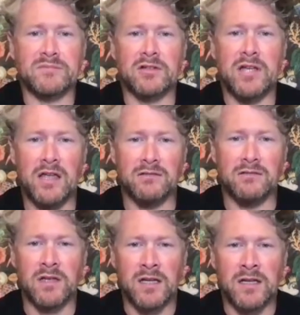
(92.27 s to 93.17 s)
Okay,
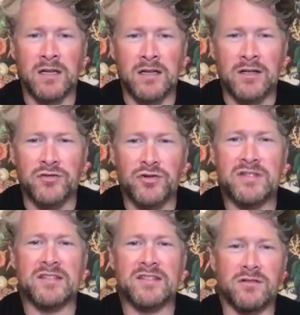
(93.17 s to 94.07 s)

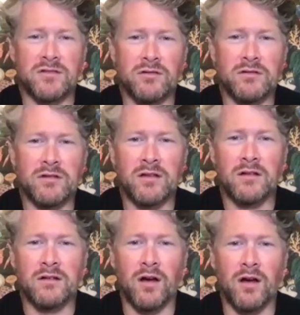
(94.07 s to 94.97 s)
duties are done,
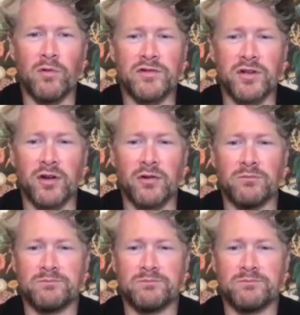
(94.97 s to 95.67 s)
on with the show.